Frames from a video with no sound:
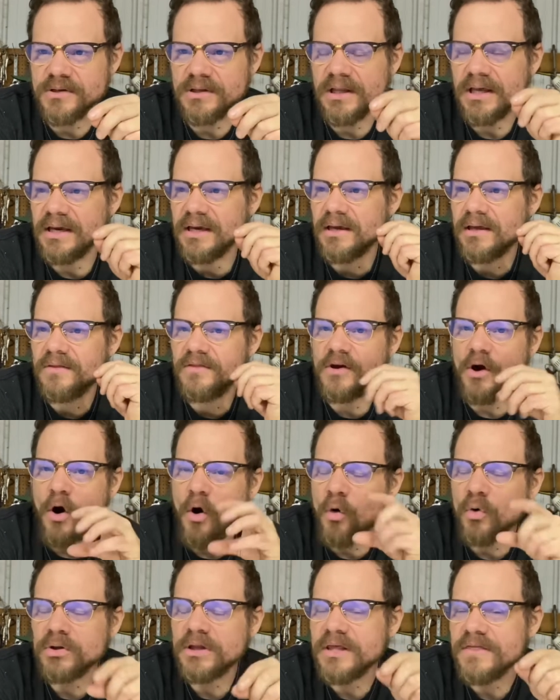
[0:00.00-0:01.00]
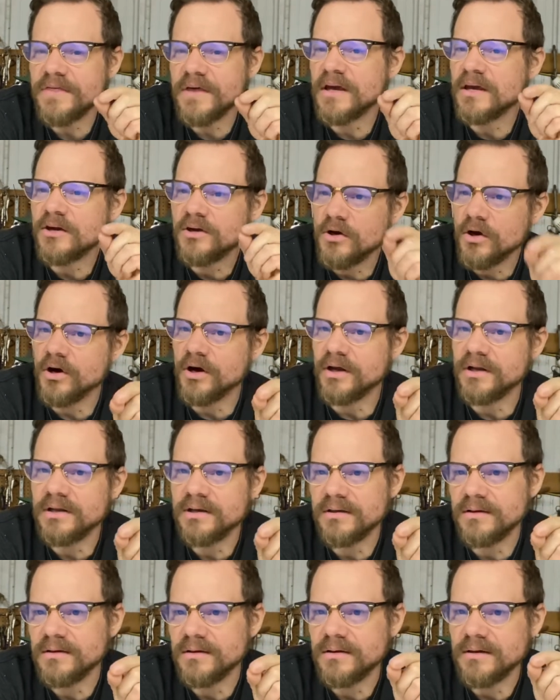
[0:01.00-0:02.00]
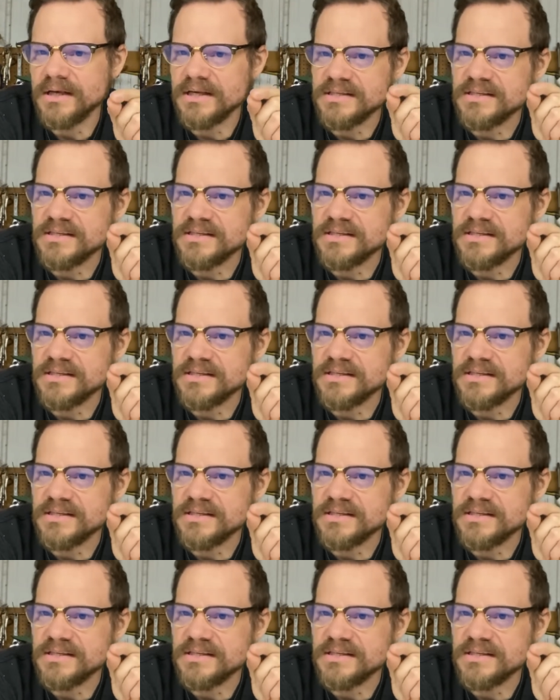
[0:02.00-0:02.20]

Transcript: Like, the only thing good is